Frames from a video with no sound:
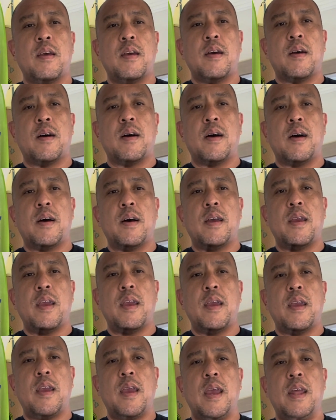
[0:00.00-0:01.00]
uh,
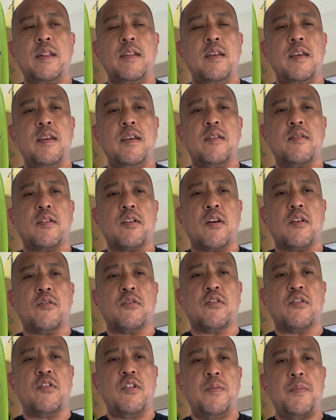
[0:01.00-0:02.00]
NDs and also
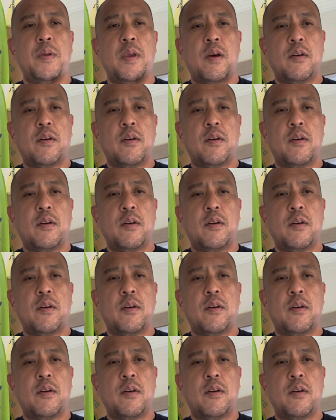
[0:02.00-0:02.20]
CPLs.